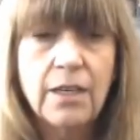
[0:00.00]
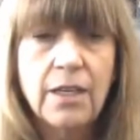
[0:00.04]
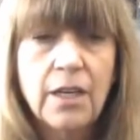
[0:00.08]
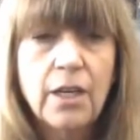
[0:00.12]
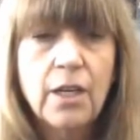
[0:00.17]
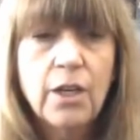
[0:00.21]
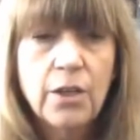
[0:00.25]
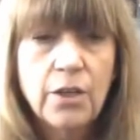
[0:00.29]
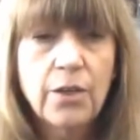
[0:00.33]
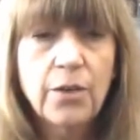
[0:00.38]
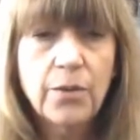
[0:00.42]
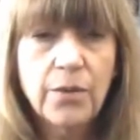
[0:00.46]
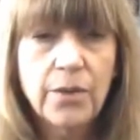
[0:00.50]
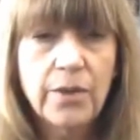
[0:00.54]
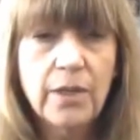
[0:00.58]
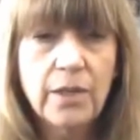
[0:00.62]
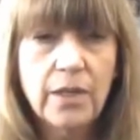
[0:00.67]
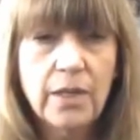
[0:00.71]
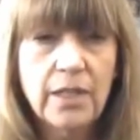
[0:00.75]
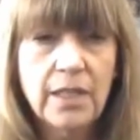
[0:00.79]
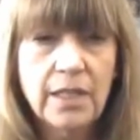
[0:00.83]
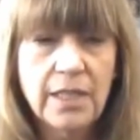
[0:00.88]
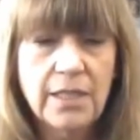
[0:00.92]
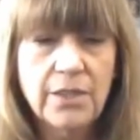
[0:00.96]
you really
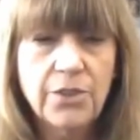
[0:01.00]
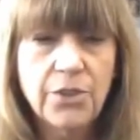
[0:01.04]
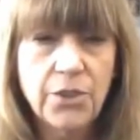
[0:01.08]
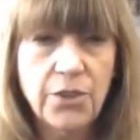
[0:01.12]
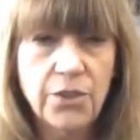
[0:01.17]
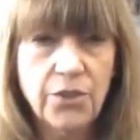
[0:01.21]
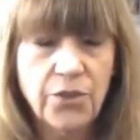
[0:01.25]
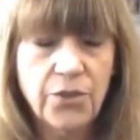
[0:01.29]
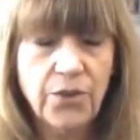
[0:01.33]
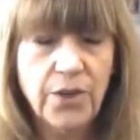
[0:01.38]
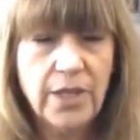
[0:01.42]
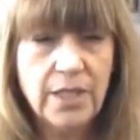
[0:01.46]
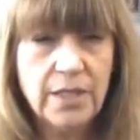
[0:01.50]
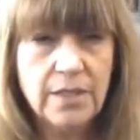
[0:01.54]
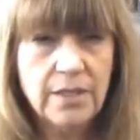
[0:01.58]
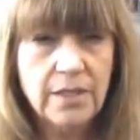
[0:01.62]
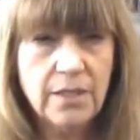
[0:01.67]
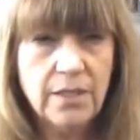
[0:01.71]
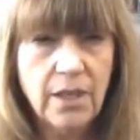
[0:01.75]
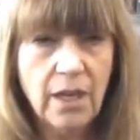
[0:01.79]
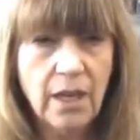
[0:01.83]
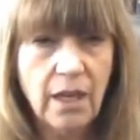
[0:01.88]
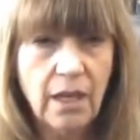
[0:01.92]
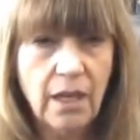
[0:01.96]
need to address
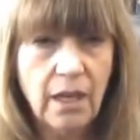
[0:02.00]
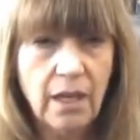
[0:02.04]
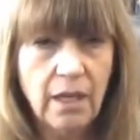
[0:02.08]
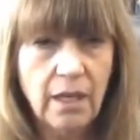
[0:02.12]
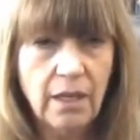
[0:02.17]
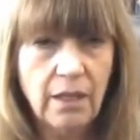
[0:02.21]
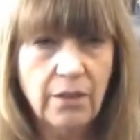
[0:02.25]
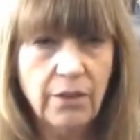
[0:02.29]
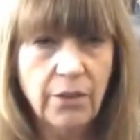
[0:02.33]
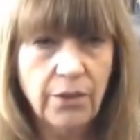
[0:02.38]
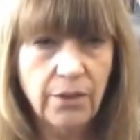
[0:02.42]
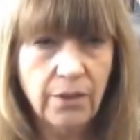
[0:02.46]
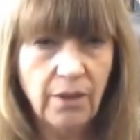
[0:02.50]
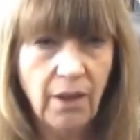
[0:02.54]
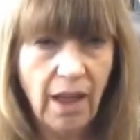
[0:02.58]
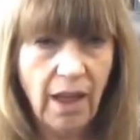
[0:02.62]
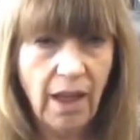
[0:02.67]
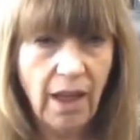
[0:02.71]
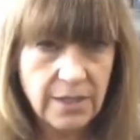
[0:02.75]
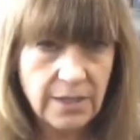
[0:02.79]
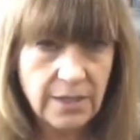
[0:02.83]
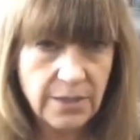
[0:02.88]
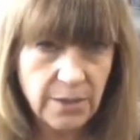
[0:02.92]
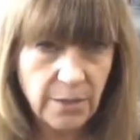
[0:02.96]
your life
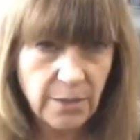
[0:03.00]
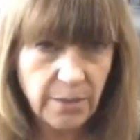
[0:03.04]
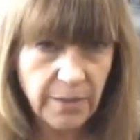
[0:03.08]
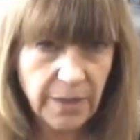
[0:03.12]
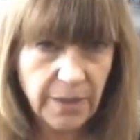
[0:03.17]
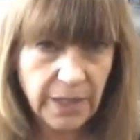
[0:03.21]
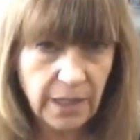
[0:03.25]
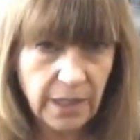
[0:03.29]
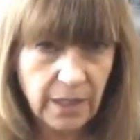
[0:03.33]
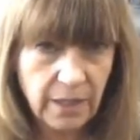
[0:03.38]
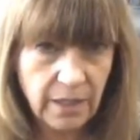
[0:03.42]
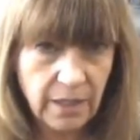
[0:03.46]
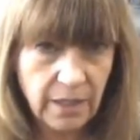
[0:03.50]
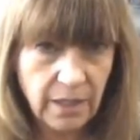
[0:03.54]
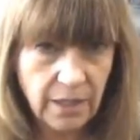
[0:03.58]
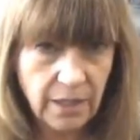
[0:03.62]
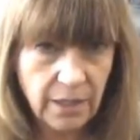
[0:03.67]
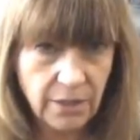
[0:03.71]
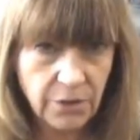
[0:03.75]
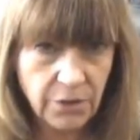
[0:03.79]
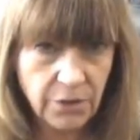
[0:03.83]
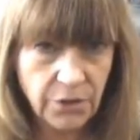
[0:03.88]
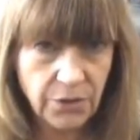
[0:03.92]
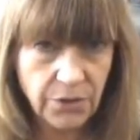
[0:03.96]
and disability
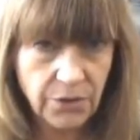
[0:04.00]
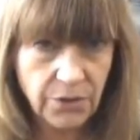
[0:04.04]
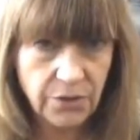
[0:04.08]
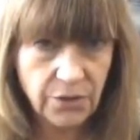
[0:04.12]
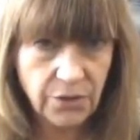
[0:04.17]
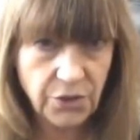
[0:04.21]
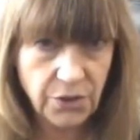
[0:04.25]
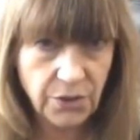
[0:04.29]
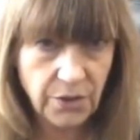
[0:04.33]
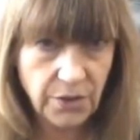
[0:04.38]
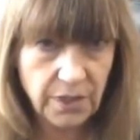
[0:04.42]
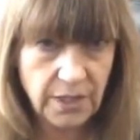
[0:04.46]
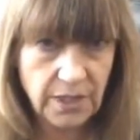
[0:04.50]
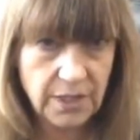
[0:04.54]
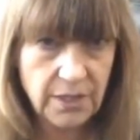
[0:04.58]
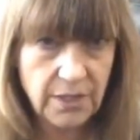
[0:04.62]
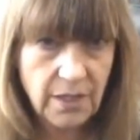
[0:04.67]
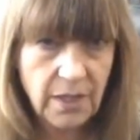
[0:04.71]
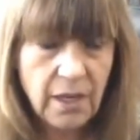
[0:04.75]
insurance.